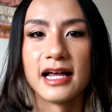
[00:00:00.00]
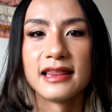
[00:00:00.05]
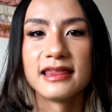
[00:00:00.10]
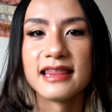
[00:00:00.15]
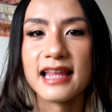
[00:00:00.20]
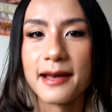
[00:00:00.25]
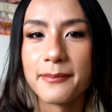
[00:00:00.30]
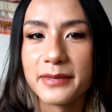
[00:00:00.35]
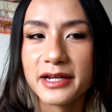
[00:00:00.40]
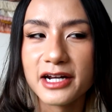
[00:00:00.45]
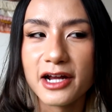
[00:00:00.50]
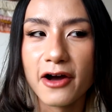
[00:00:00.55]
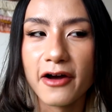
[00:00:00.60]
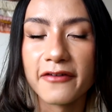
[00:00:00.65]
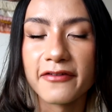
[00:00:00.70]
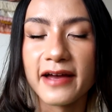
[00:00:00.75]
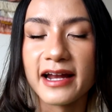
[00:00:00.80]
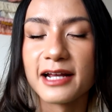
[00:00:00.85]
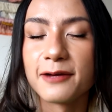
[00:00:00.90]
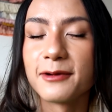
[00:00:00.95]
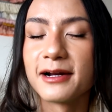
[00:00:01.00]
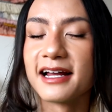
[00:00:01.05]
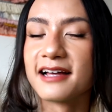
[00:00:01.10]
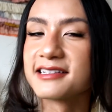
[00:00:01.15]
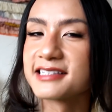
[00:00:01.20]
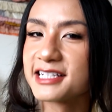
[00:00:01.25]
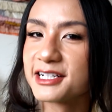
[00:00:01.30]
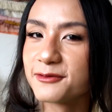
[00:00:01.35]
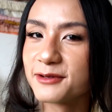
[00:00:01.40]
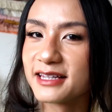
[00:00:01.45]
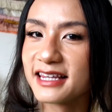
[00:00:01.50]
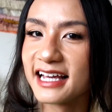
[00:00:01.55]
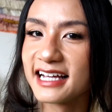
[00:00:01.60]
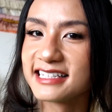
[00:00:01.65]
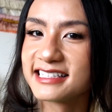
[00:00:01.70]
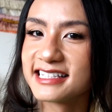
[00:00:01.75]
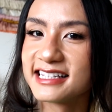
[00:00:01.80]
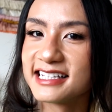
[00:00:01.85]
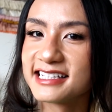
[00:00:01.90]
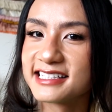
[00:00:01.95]
Let me know if anyone else can
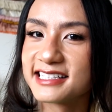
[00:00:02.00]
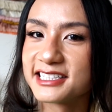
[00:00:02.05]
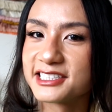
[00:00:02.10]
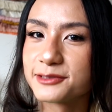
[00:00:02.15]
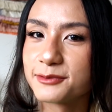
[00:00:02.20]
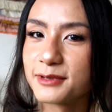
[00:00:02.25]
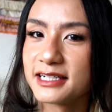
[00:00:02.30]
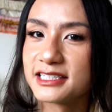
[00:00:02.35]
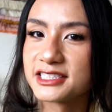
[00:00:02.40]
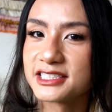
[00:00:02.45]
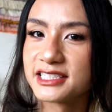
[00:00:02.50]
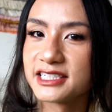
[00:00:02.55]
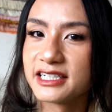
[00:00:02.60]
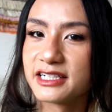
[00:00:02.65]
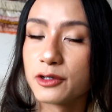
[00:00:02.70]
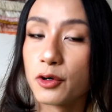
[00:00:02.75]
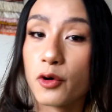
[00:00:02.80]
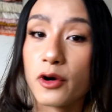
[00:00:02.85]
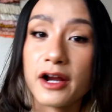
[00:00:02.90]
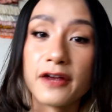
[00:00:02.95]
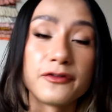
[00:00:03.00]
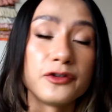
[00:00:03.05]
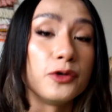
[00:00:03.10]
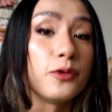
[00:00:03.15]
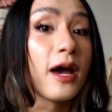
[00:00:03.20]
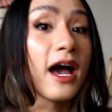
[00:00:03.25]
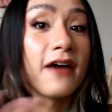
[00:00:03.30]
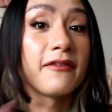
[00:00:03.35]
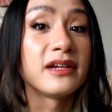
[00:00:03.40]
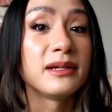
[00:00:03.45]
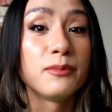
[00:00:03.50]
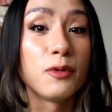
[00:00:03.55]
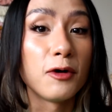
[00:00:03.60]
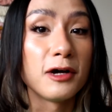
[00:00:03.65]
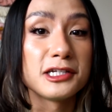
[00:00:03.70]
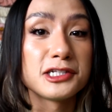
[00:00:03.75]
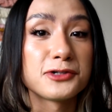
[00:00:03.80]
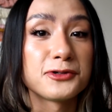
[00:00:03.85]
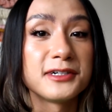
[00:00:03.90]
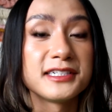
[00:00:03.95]
relate to this situation, or if you have any
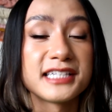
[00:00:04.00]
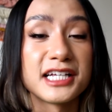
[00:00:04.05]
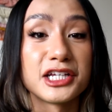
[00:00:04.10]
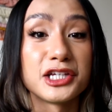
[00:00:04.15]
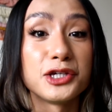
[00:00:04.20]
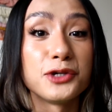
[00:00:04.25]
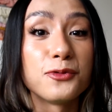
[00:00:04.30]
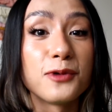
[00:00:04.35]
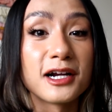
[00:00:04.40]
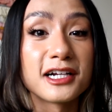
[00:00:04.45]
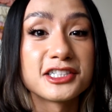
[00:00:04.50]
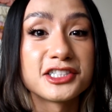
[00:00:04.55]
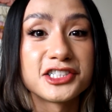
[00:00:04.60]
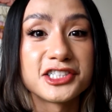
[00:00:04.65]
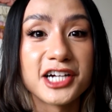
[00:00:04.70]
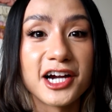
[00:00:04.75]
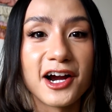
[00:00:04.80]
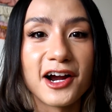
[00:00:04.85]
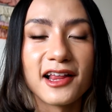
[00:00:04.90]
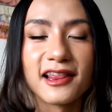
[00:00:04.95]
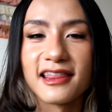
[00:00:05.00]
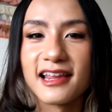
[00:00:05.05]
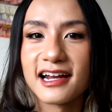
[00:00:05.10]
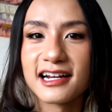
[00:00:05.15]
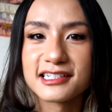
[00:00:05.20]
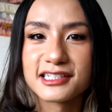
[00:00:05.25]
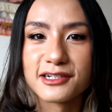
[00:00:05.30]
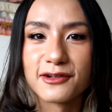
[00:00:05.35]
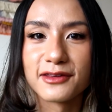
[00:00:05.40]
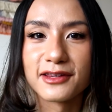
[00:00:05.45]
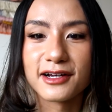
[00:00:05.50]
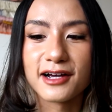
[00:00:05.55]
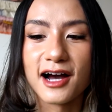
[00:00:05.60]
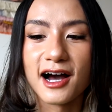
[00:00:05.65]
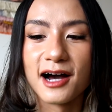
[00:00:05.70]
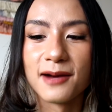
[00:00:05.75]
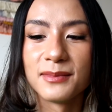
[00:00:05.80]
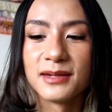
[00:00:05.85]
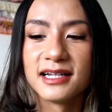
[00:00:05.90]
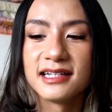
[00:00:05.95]
boy stories that you want to share, let us know in the
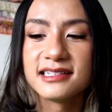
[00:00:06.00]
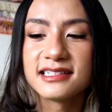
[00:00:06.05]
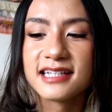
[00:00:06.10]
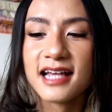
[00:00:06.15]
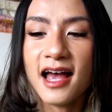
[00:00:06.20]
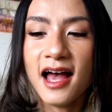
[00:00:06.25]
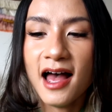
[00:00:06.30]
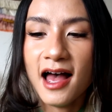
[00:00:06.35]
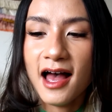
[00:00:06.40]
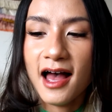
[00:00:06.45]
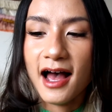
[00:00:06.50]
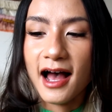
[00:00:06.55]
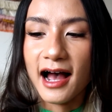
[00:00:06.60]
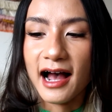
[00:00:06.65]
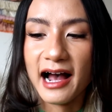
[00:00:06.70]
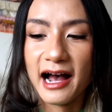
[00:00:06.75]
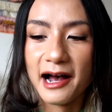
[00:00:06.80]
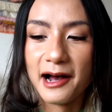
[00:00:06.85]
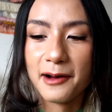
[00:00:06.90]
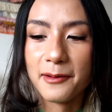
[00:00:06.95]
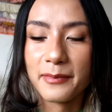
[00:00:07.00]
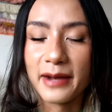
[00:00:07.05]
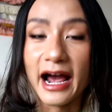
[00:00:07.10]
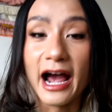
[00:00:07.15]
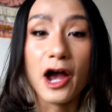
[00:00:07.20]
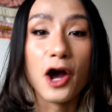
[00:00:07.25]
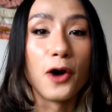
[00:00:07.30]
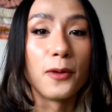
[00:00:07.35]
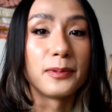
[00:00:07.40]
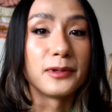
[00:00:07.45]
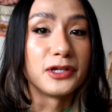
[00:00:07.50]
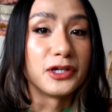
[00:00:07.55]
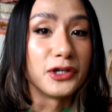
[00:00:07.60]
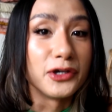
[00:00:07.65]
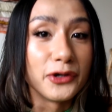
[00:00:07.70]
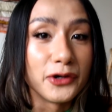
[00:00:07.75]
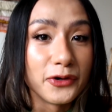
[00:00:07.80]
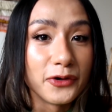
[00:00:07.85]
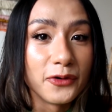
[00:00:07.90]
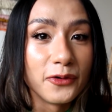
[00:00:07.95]
comments. I hope
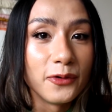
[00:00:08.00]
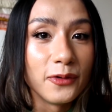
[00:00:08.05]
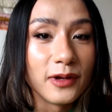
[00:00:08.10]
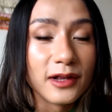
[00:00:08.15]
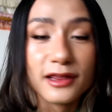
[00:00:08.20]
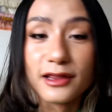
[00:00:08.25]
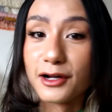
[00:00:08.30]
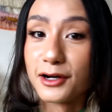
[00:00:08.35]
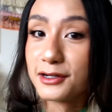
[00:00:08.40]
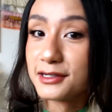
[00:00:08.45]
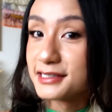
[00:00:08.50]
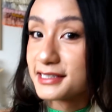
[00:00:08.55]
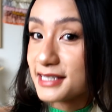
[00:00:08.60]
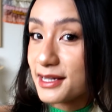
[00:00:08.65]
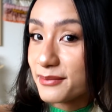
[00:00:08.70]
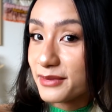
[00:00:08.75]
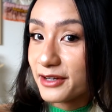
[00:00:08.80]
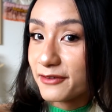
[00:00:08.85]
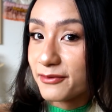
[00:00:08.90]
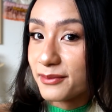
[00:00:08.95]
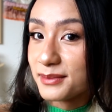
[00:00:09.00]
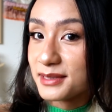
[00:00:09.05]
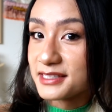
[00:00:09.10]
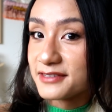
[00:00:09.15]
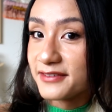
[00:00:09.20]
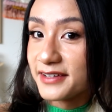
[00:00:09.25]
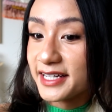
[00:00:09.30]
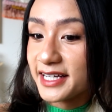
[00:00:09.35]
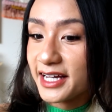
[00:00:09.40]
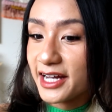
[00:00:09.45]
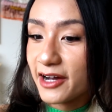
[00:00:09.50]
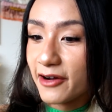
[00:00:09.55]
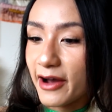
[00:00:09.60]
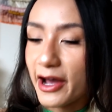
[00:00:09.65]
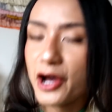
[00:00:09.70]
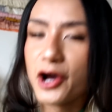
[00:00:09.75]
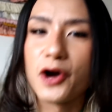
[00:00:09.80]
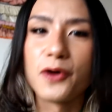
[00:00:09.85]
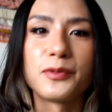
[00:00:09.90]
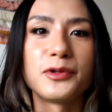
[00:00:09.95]
you learned something from this video.
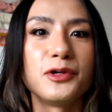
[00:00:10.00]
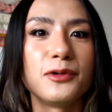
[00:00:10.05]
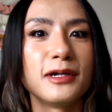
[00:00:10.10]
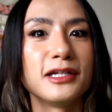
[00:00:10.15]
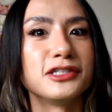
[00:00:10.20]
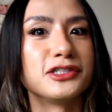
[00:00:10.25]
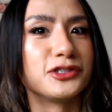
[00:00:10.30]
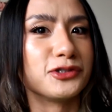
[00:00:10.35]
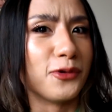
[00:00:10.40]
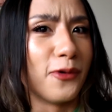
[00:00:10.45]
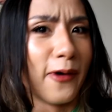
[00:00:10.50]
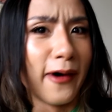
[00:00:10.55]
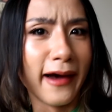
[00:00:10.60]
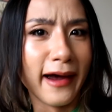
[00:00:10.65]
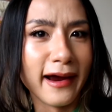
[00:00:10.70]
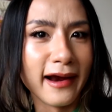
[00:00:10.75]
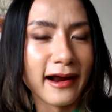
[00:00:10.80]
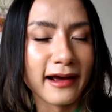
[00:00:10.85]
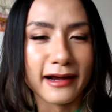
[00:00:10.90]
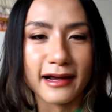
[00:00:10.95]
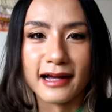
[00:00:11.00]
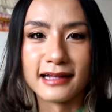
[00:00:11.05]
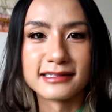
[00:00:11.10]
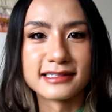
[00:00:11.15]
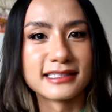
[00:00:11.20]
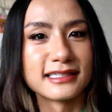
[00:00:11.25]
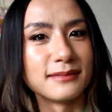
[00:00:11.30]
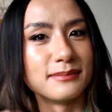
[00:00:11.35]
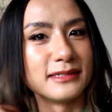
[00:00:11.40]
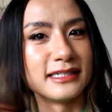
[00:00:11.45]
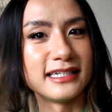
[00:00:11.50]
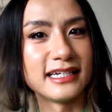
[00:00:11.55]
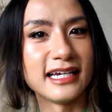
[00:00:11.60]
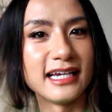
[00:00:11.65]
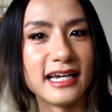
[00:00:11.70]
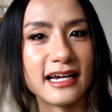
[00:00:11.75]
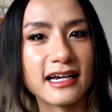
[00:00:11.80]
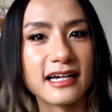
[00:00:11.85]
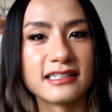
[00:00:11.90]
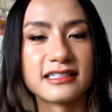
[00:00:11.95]
I hope you enjoyed. I got some
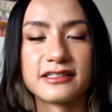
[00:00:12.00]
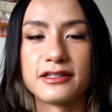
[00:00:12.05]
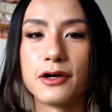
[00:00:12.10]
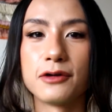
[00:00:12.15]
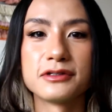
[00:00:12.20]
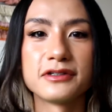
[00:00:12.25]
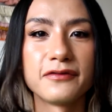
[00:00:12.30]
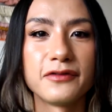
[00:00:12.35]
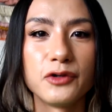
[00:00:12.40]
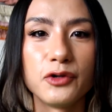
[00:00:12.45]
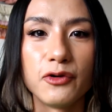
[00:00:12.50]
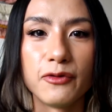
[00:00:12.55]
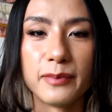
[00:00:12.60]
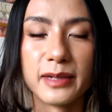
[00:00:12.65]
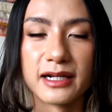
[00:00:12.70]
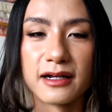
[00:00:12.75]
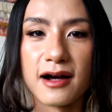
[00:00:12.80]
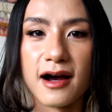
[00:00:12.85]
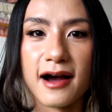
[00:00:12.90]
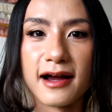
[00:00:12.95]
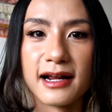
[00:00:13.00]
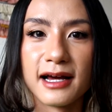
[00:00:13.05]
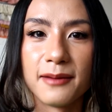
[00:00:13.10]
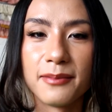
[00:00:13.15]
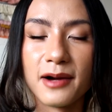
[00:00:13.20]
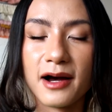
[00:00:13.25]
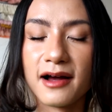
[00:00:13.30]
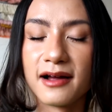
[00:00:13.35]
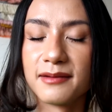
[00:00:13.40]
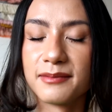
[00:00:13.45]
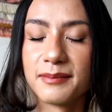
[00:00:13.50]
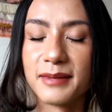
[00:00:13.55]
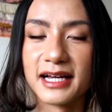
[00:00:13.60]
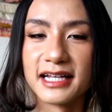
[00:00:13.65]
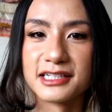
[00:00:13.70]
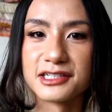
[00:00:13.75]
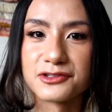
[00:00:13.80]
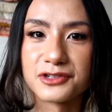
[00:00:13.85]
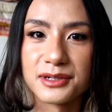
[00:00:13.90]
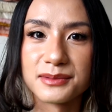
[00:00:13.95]
tea, because those of you who've been caught up on my
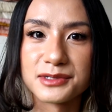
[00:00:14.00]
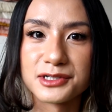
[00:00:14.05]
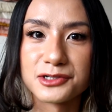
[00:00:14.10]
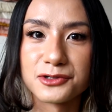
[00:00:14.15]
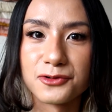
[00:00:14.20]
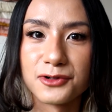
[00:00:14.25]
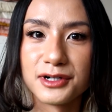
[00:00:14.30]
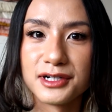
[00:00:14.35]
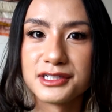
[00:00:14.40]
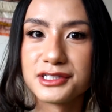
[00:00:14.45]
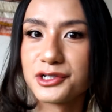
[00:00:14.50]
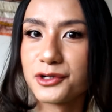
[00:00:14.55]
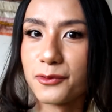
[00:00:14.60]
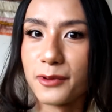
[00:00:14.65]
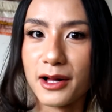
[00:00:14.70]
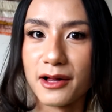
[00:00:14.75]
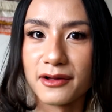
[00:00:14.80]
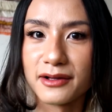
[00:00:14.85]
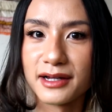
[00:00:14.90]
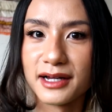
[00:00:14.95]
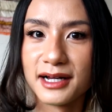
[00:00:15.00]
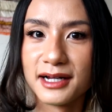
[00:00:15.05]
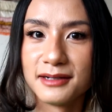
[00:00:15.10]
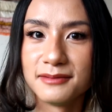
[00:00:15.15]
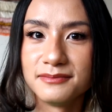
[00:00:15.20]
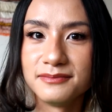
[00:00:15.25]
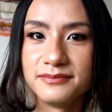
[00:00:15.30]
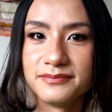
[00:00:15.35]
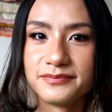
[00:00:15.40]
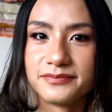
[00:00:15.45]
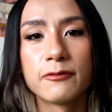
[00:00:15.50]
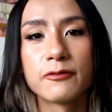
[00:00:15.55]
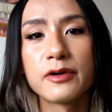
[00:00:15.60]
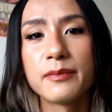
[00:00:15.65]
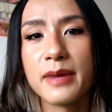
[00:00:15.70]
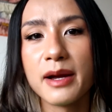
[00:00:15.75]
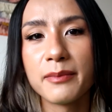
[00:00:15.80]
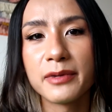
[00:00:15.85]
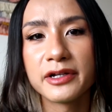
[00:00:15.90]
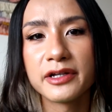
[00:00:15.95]
Instagram stories, you're welcome.
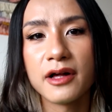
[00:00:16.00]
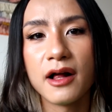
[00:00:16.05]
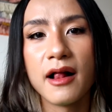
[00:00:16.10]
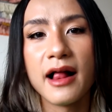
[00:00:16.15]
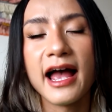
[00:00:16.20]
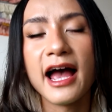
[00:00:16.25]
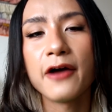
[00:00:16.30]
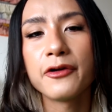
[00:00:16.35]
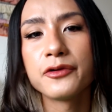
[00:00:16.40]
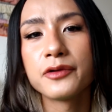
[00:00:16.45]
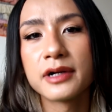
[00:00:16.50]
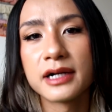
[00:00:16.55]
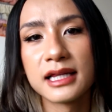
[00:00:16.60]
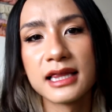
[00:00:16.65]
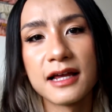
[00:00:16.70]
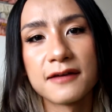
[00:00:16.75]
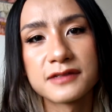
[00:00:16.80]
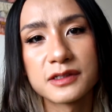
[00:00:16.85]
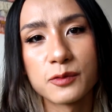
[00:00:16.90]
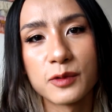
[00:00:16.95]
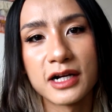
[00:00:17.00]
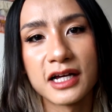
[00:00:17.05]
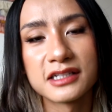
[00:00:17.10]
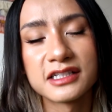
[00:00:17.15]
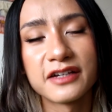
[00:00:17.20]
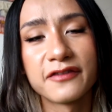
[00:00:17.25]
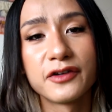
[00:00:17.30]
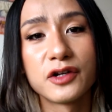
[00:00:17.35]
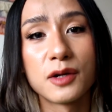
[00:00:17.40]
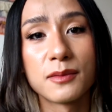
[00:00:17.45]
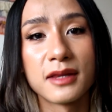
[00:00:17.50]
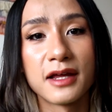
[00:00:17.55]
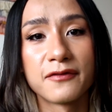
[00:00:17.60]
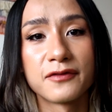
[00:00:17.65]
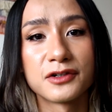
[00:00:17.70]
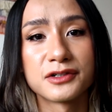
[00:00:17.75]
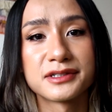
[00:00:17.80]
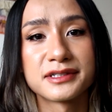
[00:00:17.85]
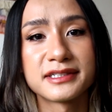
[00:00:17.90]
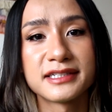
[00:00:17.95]
Remember y'all, how you gonna love someone else if you don't
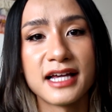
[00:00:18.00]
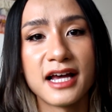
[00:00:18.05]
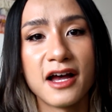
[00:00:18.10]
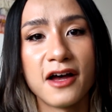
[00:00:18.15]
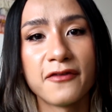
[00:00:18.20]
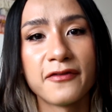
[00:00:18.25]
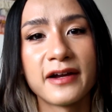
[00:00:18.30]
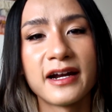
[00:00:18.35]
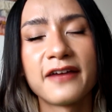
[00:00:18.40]
love yourself?